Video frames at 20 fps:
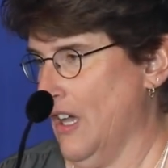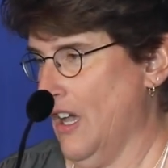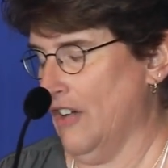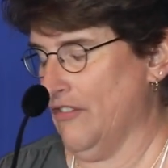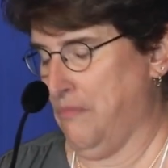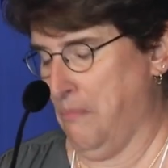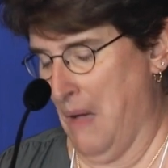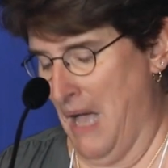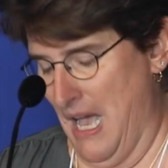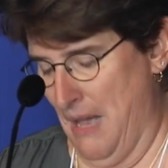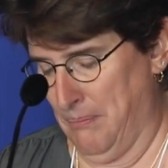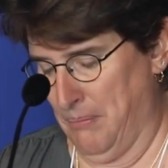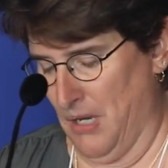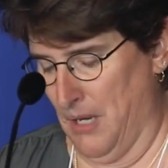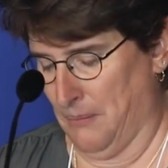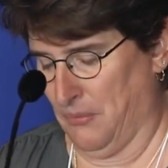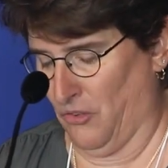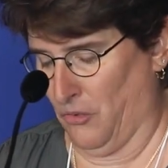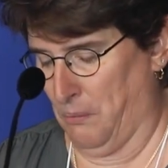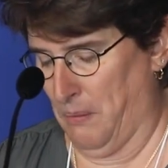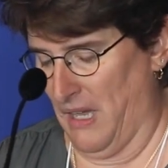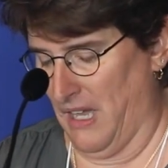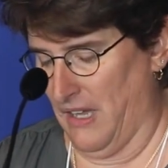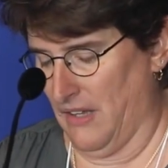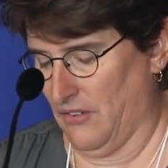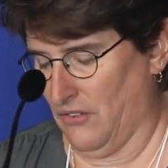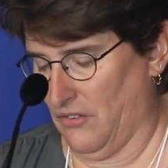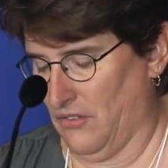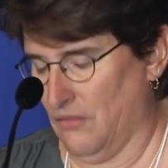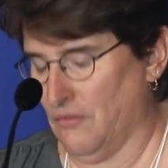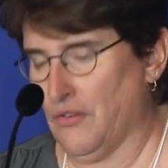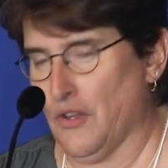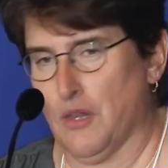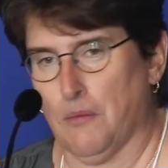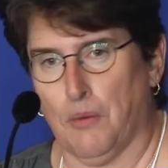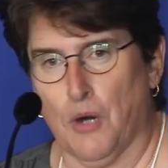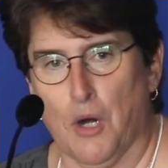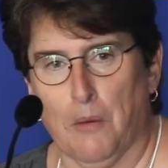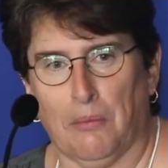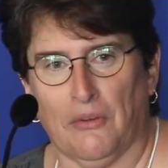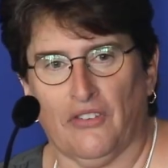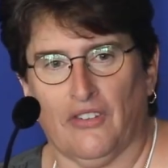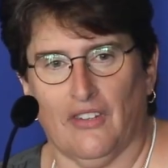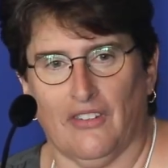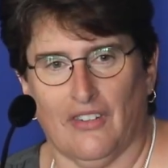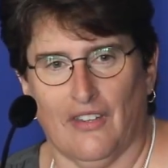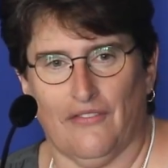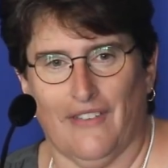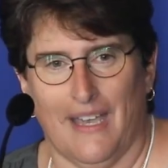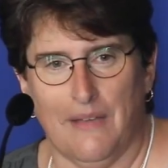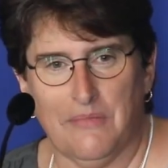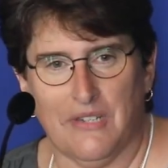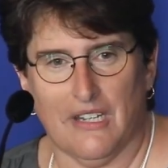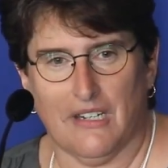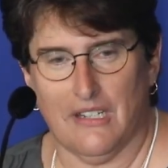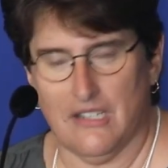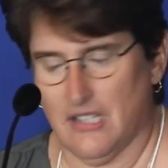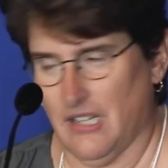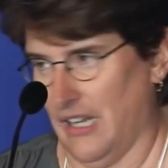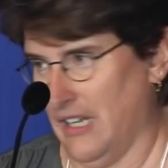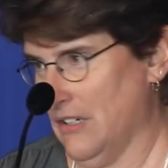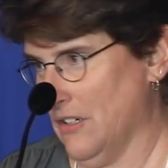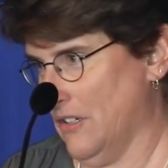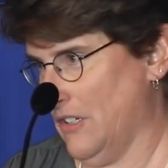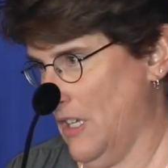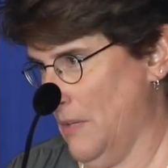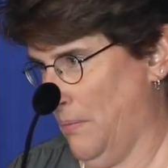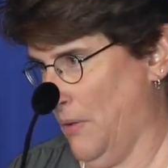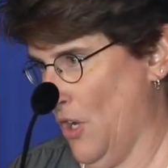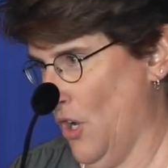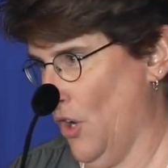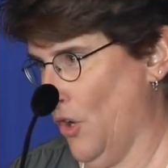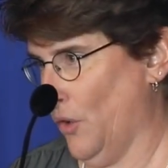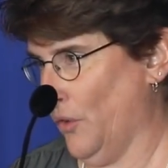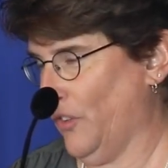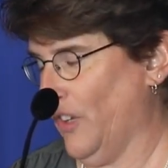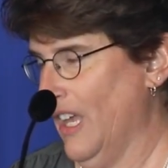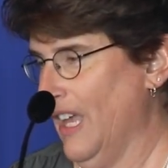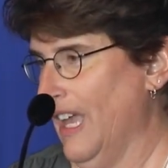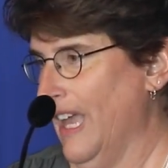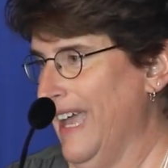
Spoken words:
of pop-up space for the purposes of empty container depots